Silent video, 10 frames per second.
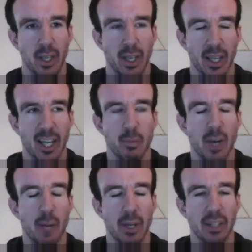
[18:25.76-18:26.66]

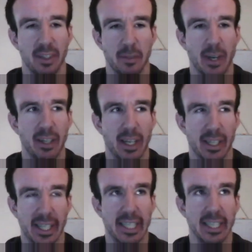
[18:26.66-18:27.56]
I personally find
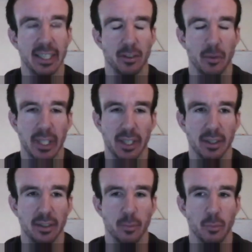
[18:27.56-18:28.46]
like the heat's really good.